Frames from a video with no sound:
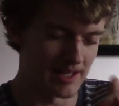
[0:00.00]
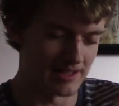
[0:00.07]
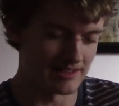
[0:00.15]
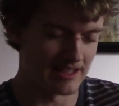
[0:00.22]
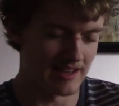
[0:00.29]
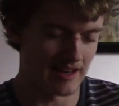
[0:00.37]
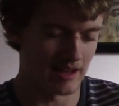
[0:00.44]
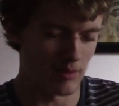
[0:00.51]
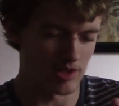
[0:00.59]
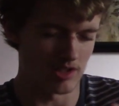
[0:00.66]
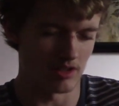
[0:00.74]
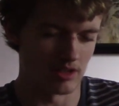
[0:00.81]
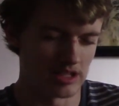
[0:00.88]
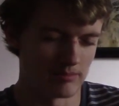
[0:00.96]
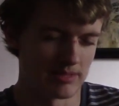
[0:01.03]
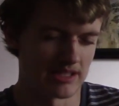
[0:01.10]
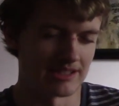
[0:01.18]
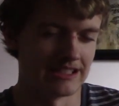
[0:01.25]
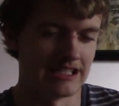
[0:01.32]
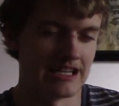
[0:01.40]
seating was a little
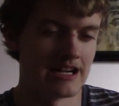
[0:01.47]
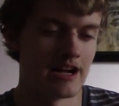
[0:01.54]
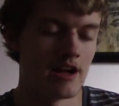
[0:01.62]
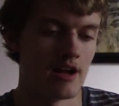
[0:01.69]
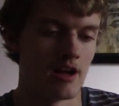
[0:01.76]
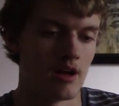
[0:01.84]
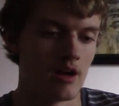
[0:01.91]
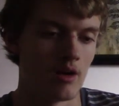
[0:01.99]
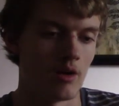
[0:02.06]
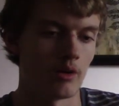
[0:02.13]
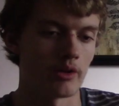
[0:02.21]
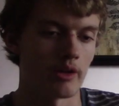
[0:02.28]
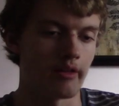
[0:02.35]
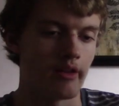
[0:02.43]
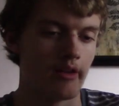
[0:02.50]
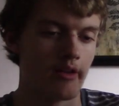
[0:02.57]
bit... Hold on.